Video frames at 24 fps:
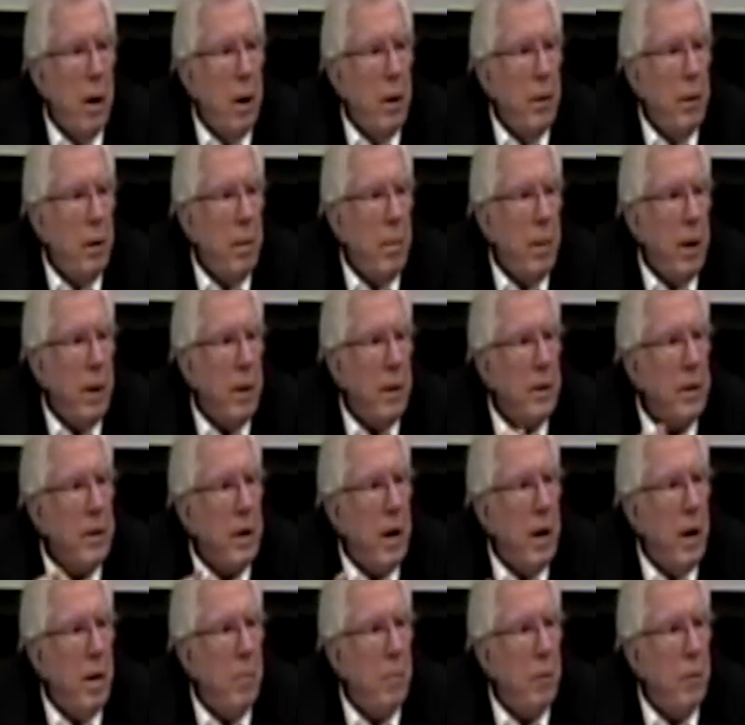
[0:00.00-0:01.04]
The Americans
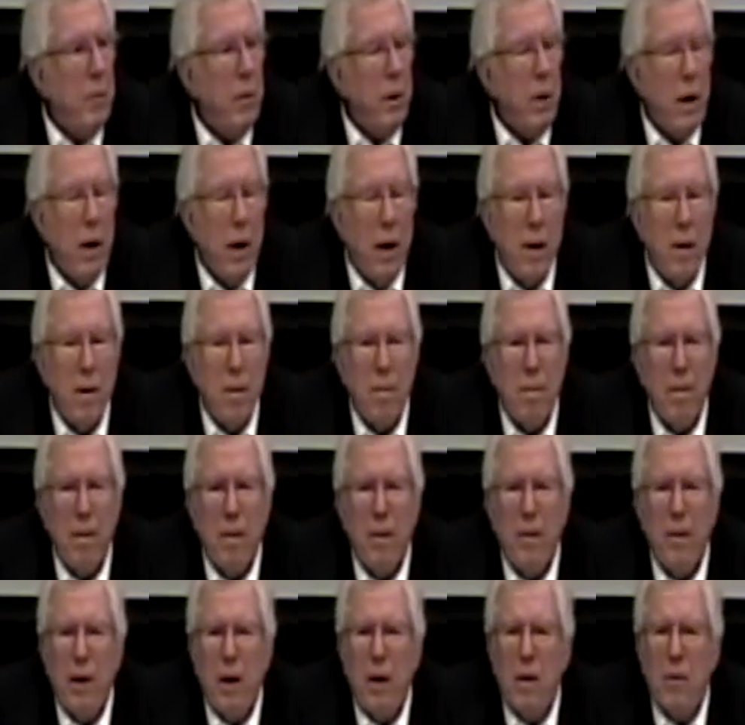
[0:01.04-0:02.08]
came to the inn,
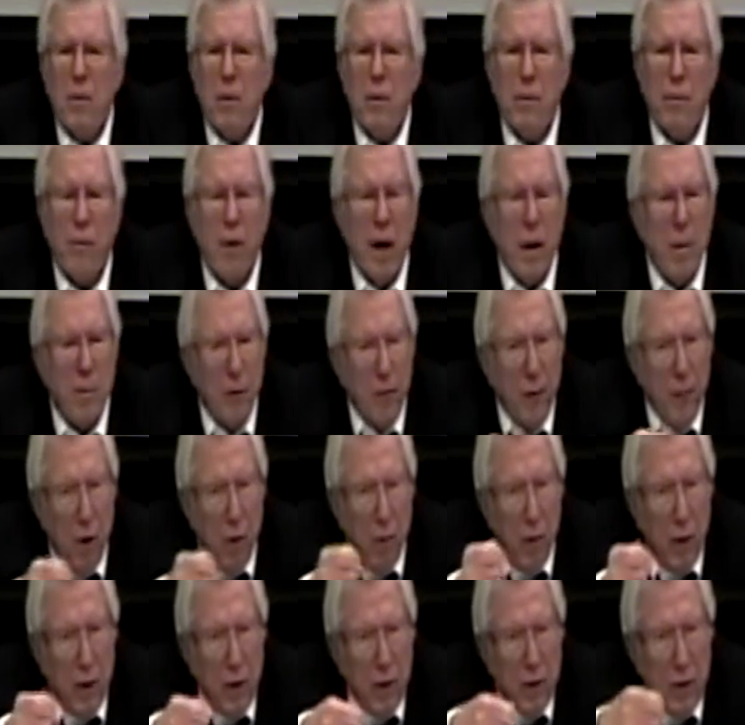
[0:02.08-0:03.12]
they took
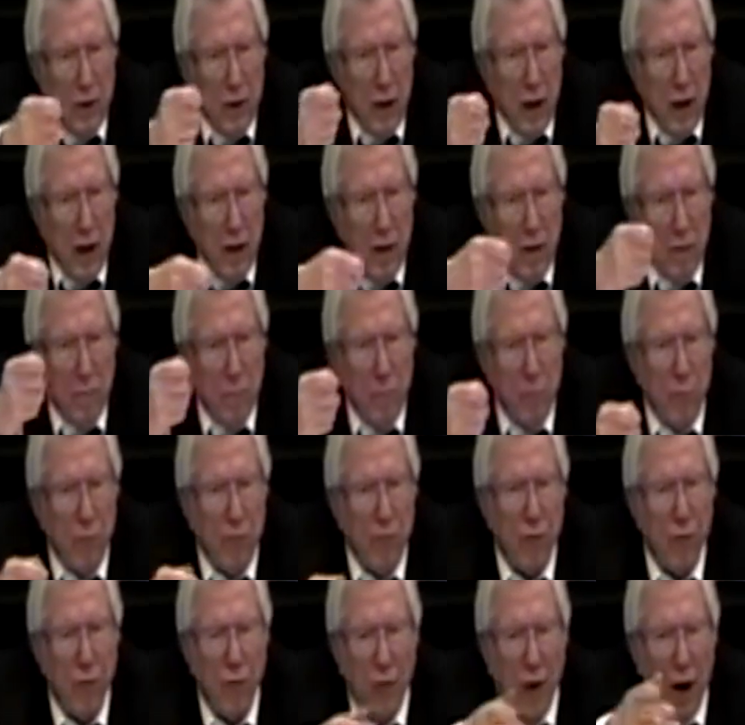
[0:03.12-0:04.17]
flamethrowers and
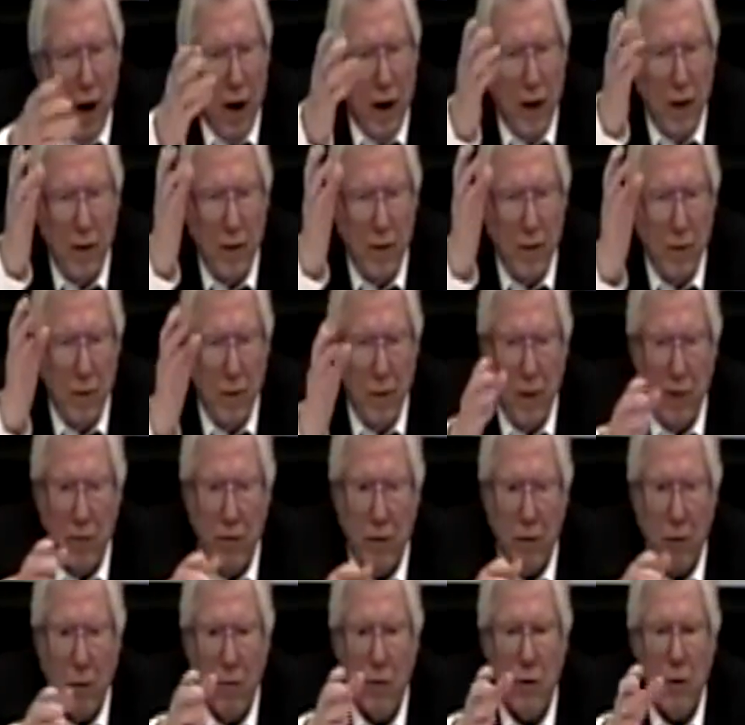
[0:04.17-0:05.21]
fried the
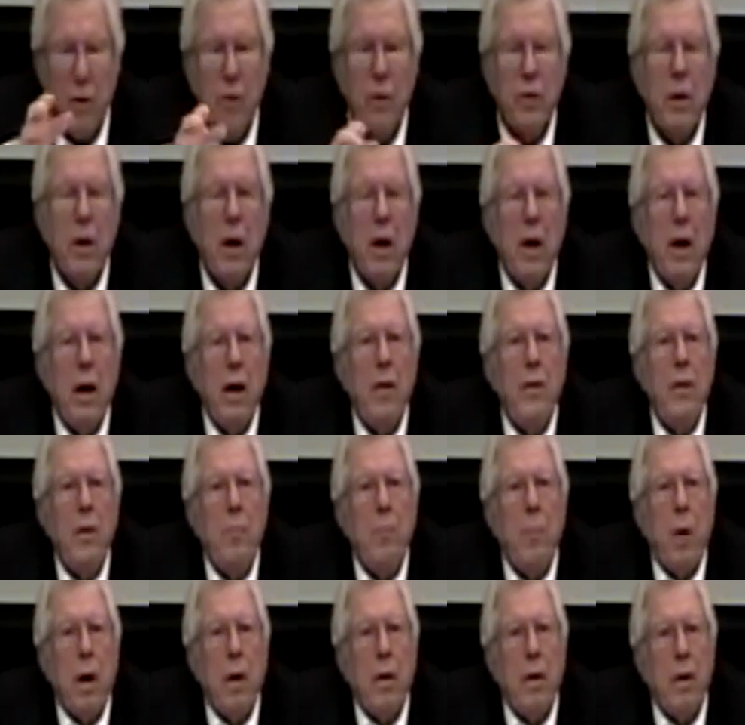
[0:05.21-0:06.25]
soldiers in the
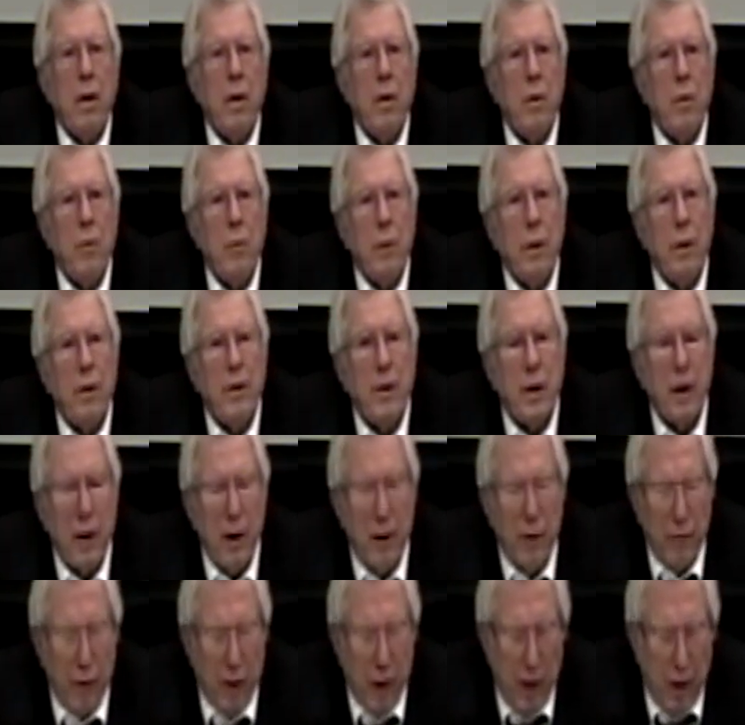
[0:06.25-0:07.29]
bunker who were
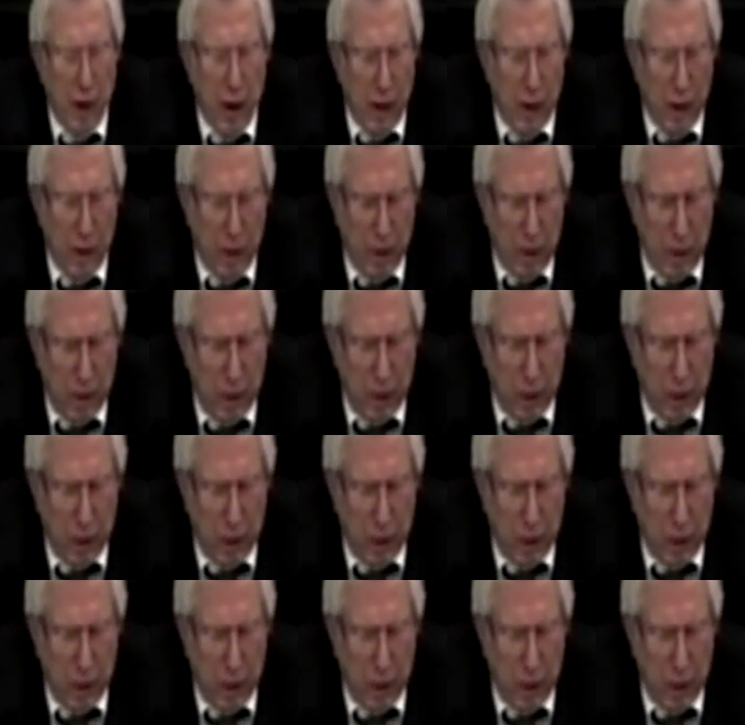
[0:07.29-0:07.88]
sitting there like little